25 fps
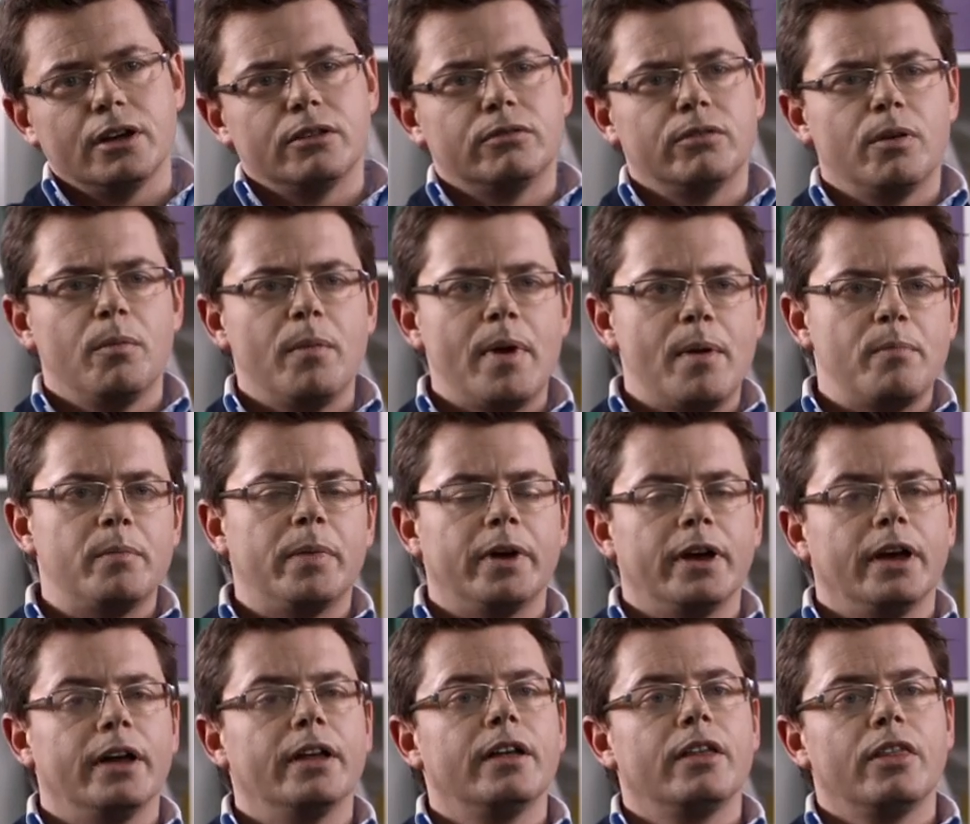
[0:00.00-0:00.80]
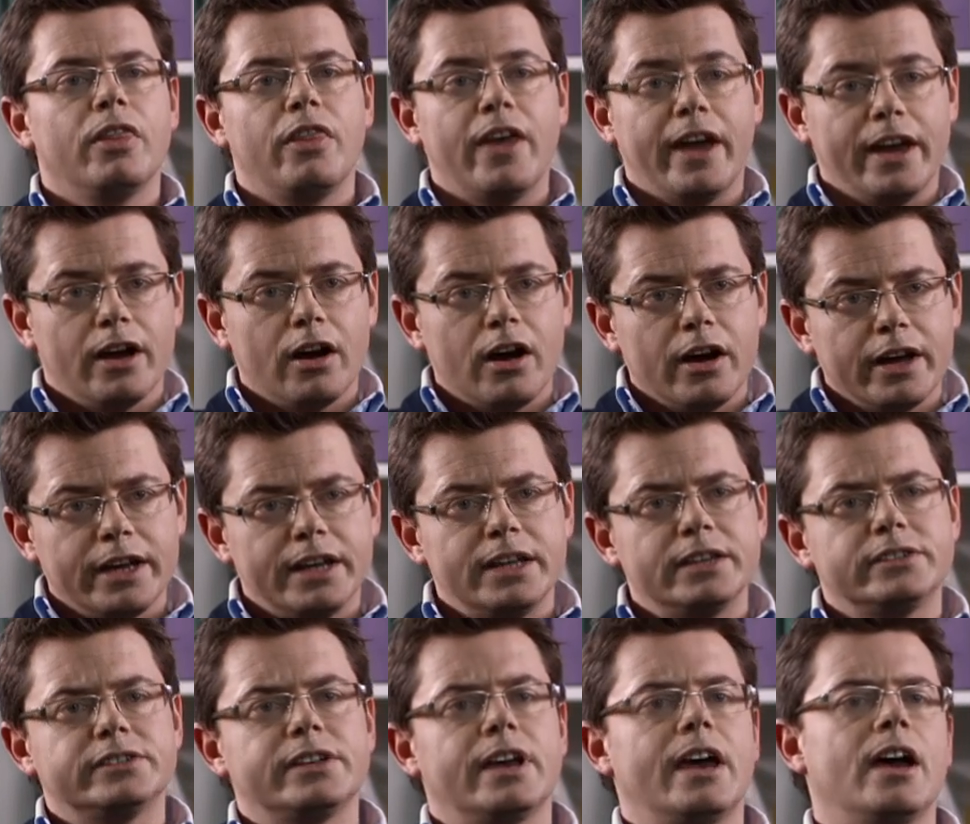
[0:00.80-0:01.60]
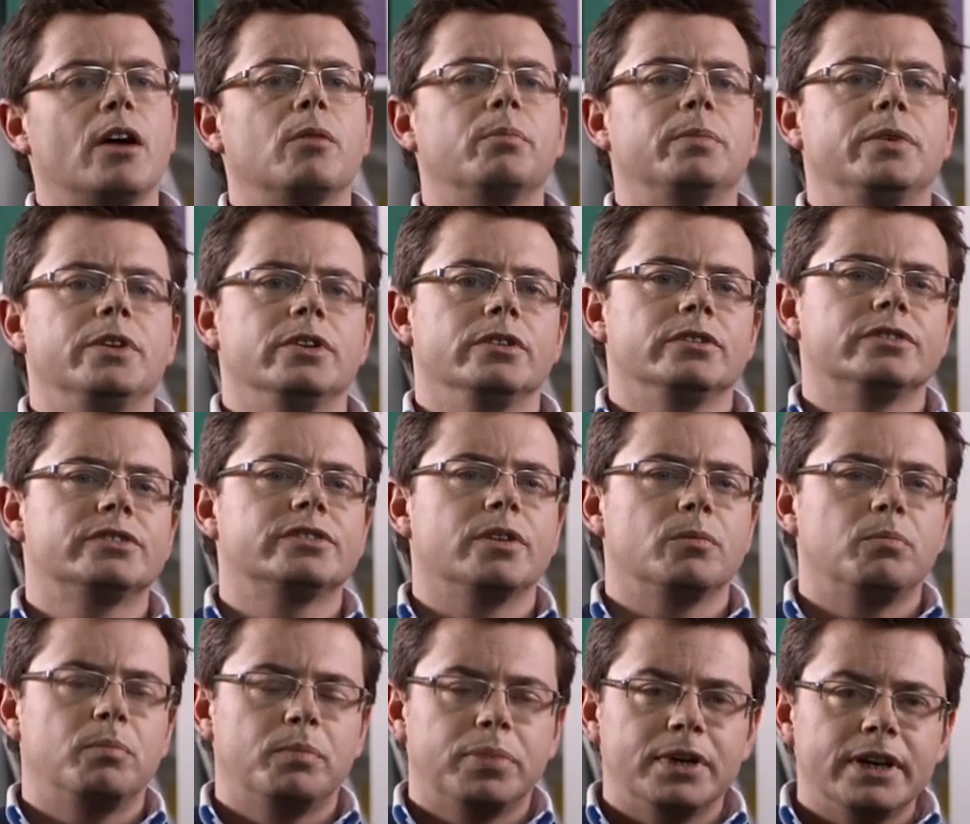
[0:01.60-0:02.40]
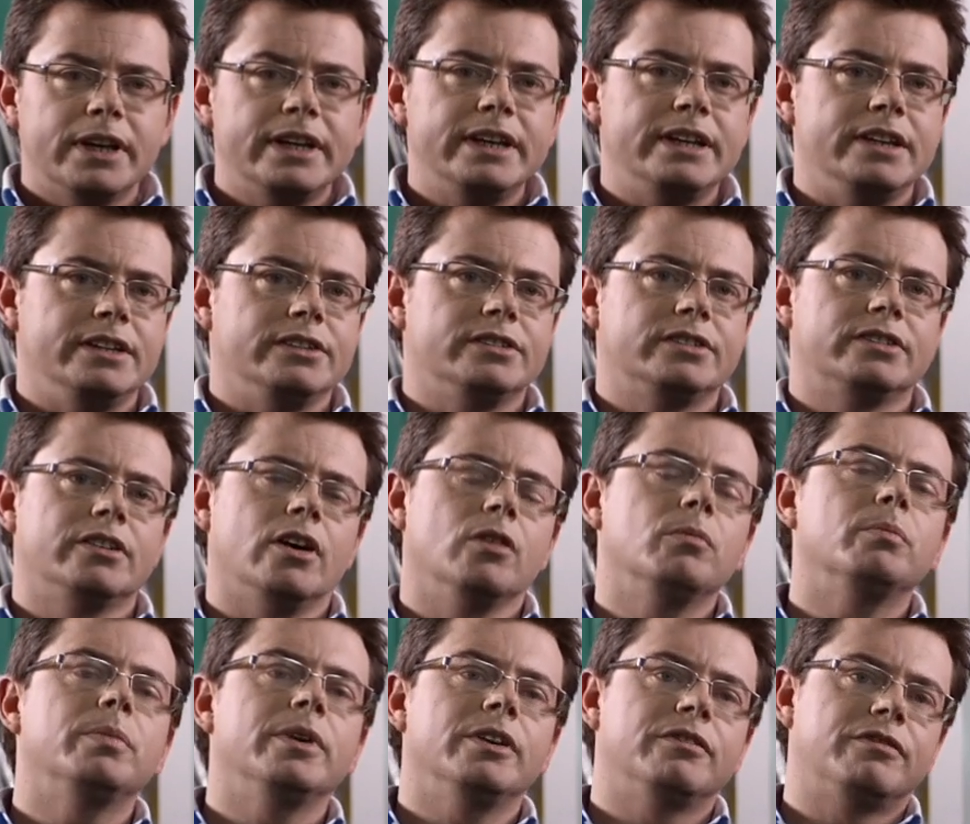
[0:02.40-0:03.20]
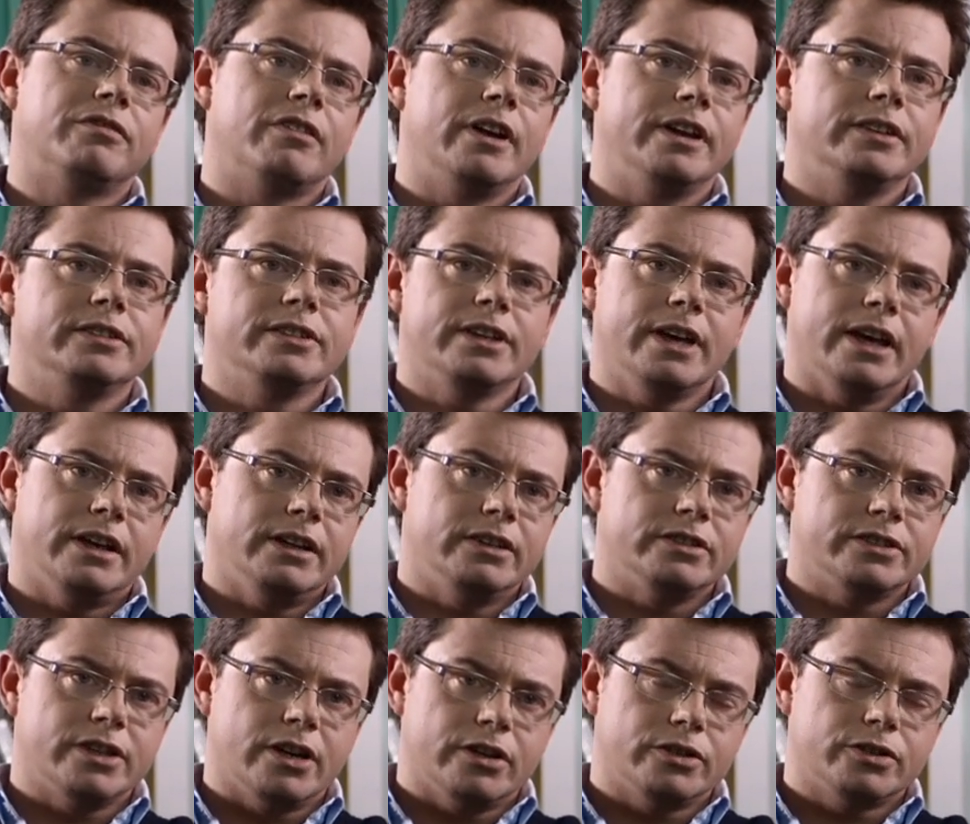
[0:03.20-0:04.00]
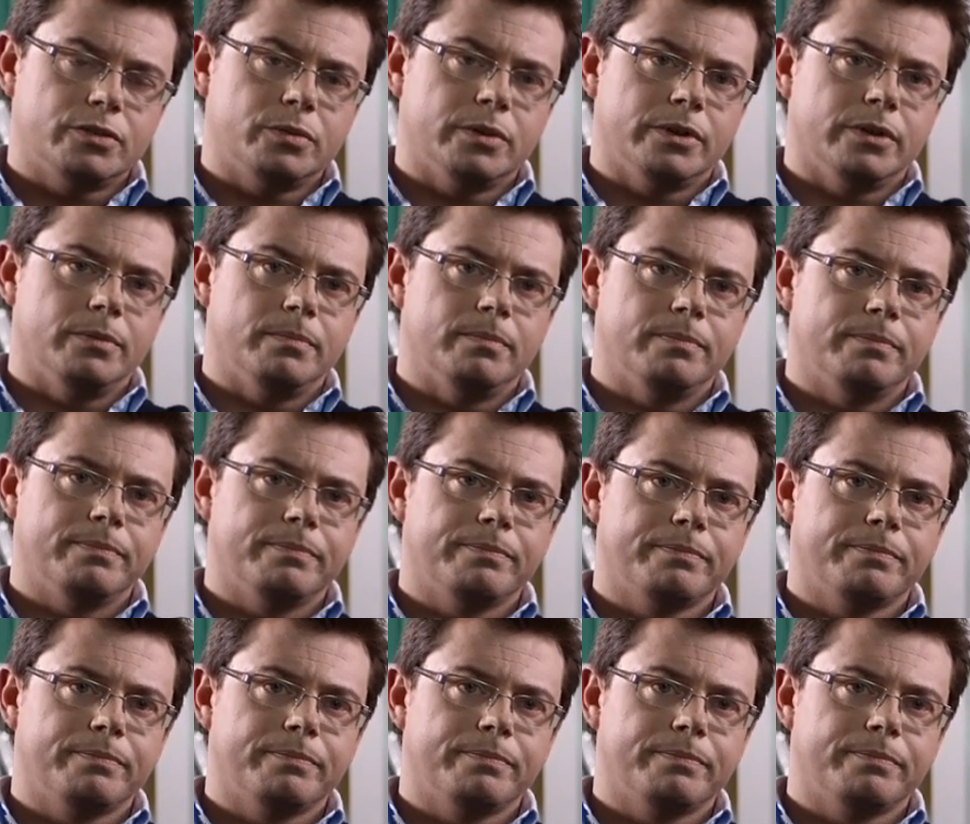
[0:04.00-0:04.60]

Remember, they are here to help you, so please don't be afraid to get in touch with them.